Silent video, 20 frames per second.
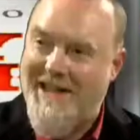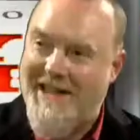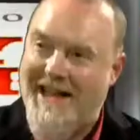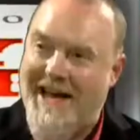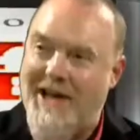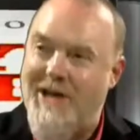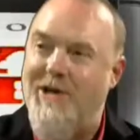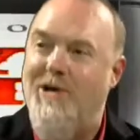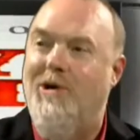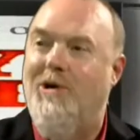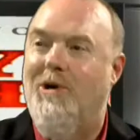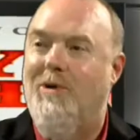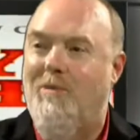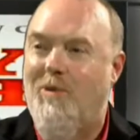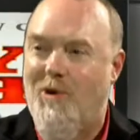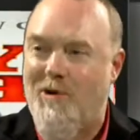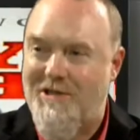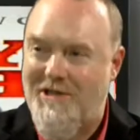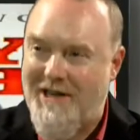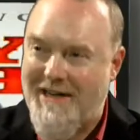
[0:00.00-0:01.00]
that younger
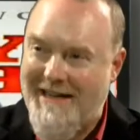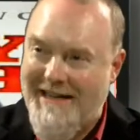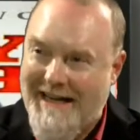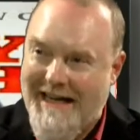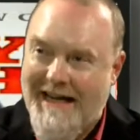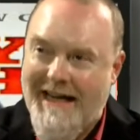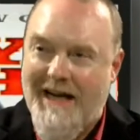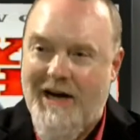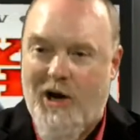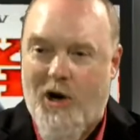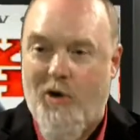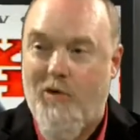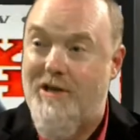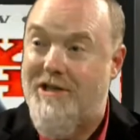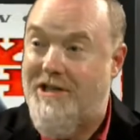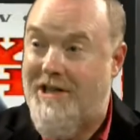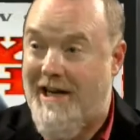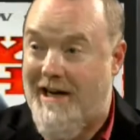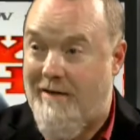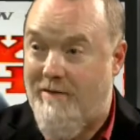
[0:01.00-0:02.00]
person on
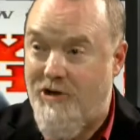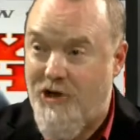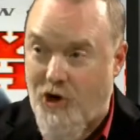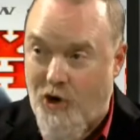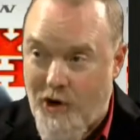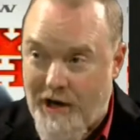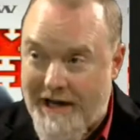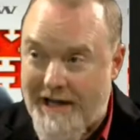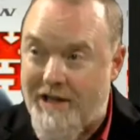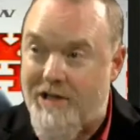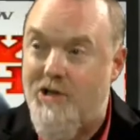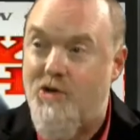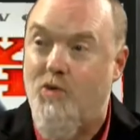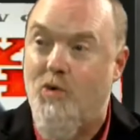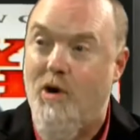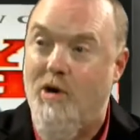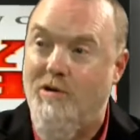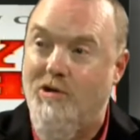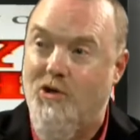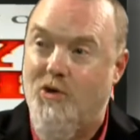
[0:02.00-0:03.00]
this kind of journey, this
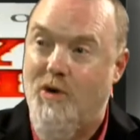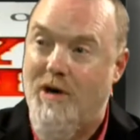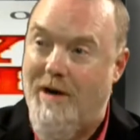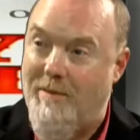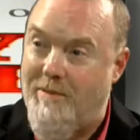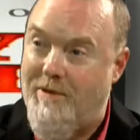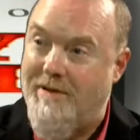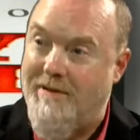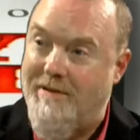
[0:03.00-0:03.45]
road trip.